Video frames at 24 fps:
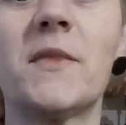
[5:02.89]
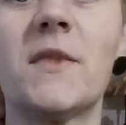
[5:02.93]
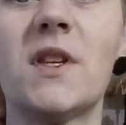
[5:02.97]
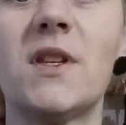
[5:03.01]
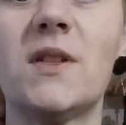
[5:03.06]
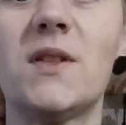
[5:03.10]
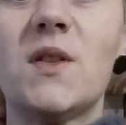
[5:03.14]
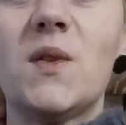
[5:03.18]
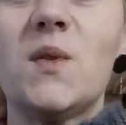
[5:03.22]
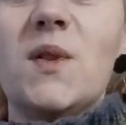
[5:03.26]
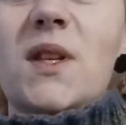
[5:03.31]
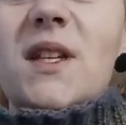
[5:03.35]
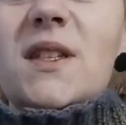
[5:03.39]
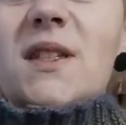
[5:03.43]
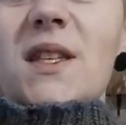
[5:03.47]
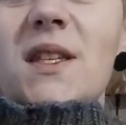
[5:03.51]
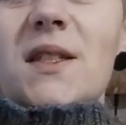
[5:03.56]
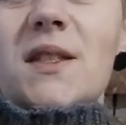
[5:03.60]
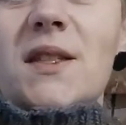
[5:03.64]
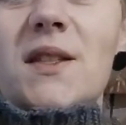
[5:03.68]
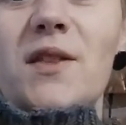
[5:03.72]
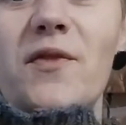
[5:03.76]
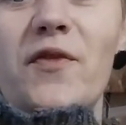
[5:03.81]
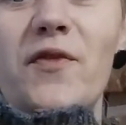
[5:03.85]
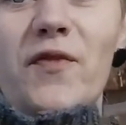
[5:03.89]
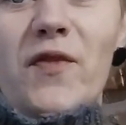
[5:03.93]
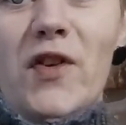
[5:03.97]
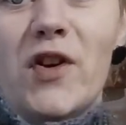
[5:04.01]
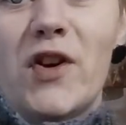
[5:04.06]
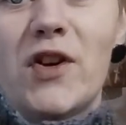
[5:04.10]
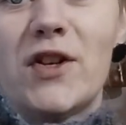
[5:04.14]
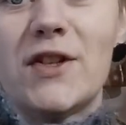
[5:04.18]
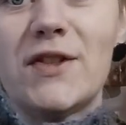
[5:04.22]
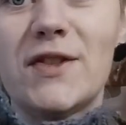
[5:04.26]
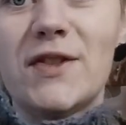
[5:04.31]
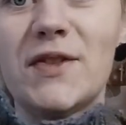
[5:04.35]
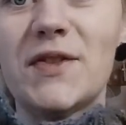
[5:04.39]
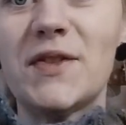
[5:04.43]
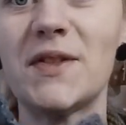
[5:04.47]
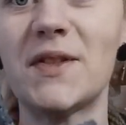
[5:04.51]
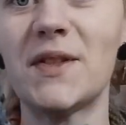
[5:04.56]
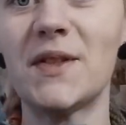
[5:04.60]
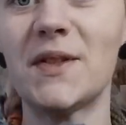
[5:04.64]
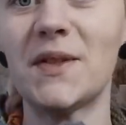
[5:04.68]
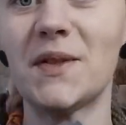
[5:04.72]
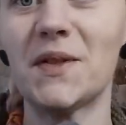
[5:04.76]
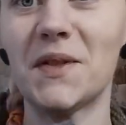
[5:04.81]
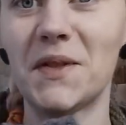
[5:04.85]
So this is the
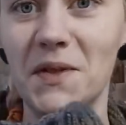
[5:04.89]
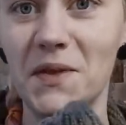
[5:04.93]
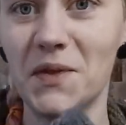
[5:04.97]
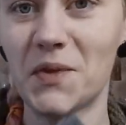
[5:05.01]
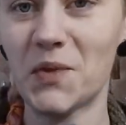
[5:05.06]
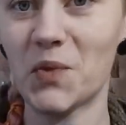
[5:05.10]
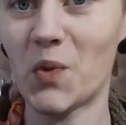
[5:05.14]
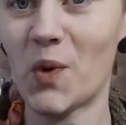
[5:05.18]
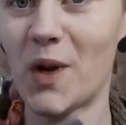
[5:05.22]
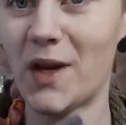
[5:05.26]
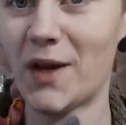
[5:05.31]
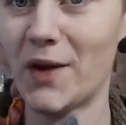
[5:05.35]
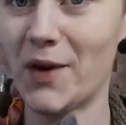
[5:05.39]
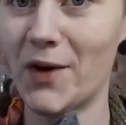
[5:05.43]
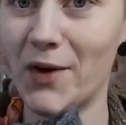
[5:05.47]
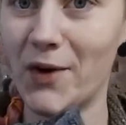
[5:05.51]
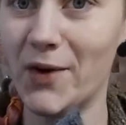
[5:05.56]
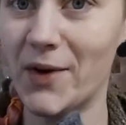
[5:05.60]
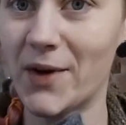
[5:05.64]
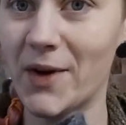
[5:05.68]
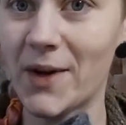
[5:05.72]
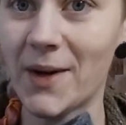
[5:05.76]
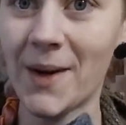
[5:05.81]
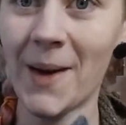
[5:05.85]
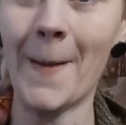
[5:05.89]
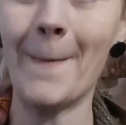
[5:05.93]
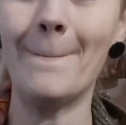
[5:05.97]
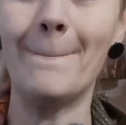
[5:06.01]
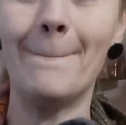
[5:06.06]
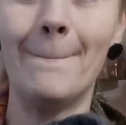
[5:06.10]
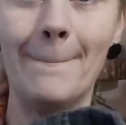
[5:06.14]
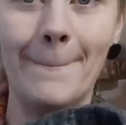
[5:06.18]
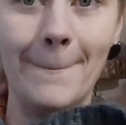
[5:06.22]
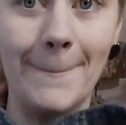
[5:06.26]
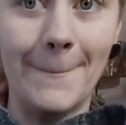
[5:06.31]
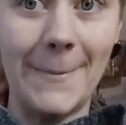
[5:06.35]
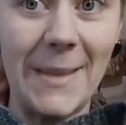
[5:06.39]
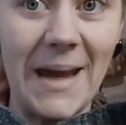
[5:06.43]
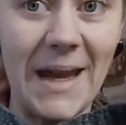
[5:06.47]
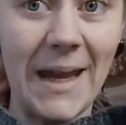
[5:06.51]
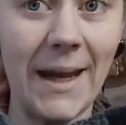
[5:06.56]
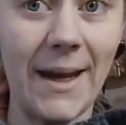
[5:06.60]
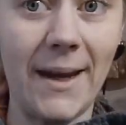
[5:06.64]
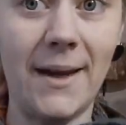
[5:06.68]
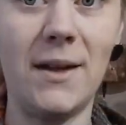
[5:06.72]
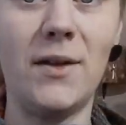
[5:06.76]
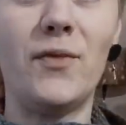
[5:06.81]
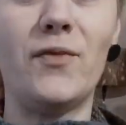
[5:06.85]
first sweater
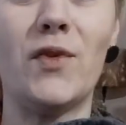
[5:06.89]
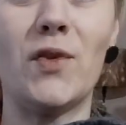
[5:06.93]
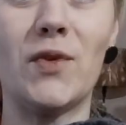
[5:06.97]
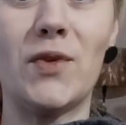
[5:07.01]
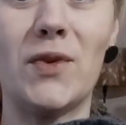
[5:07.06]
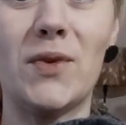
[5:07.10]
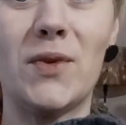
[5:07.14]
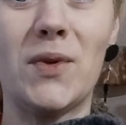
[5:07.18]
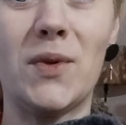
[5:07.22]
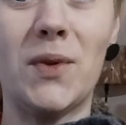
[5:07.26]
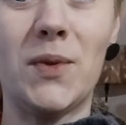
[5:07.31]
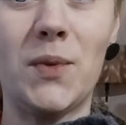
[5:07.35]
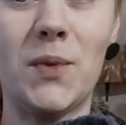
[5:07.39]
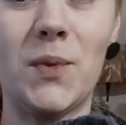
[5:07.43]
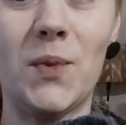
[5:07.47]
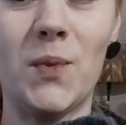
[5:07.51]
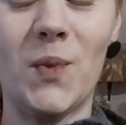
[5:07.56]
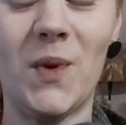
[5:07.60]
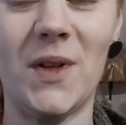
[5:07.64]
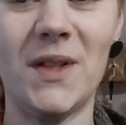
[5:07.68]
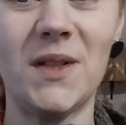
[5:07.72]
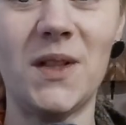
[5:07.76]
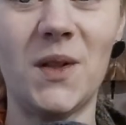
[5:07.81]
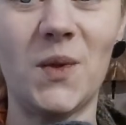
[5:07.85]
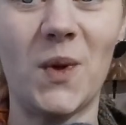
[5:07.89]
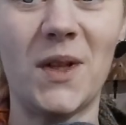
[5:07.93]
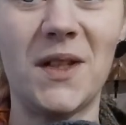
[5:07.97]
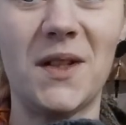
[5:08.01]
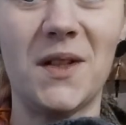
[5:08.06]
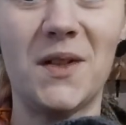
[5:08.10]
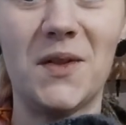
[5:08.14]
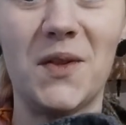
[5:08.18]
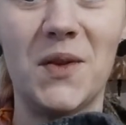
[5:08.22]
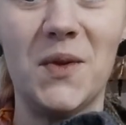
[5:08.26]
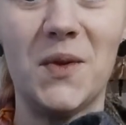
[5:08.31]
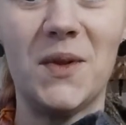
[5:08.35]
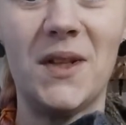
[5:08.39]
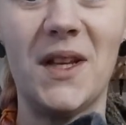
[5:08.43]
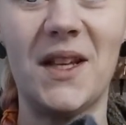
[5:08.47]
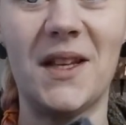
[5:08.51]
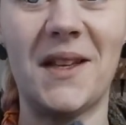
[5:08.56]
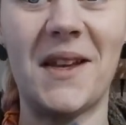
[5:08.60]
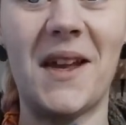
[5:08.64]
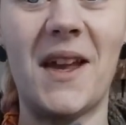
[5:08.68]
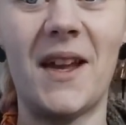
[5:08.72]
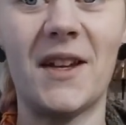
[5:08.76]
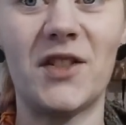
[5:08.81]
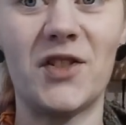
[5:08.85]
made for 2022
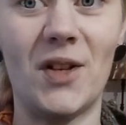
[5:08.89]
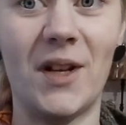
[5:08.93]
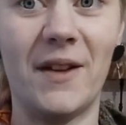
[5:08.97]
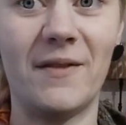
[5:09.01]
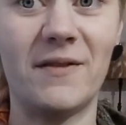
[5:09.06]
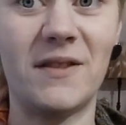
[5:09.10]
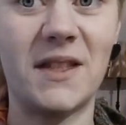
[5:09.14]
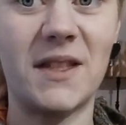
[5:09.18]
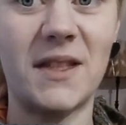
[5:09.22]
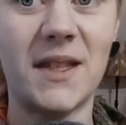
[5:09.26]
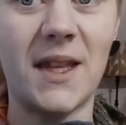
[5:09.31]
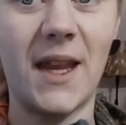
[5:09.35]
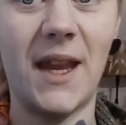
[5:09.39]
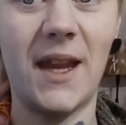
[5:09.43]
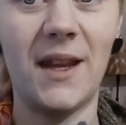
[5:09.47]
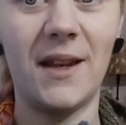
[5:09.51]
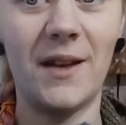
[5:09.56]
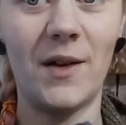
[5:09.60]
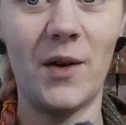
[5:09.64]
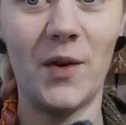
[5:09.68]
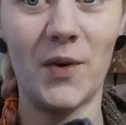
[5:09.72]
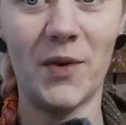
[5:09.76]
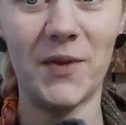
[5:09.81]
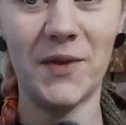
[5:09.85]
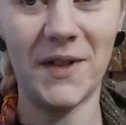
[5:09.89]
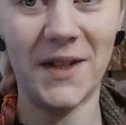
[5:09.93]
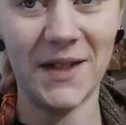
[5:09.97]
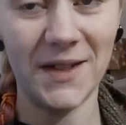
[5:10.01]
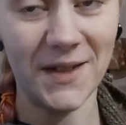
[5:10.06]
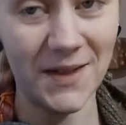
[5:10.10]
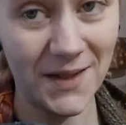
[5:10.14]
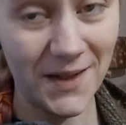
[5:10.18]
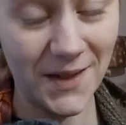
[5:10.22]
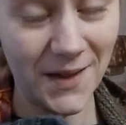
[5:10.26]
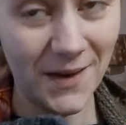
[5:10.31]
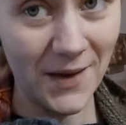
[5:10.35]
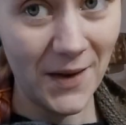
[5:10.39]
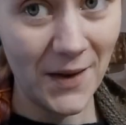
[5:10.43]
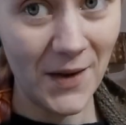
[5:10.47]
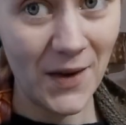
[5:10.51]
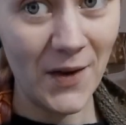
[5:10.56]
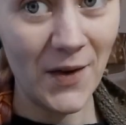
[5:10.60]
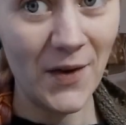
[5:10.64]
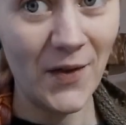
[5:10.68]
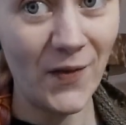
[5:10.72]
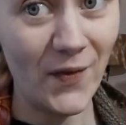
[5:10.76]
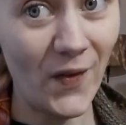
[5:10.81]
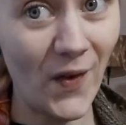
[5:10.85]
that actually had stayed on this
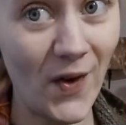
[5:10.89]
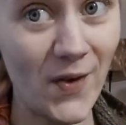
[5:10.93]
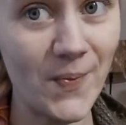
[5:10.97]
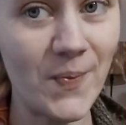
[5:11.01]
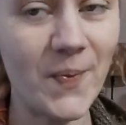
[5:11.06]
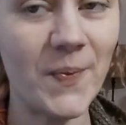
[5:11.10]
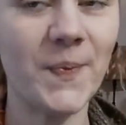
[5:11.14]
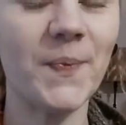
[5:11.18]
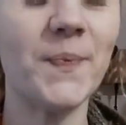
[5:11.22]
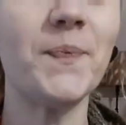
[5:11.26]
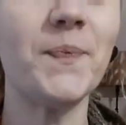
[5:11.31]
farm.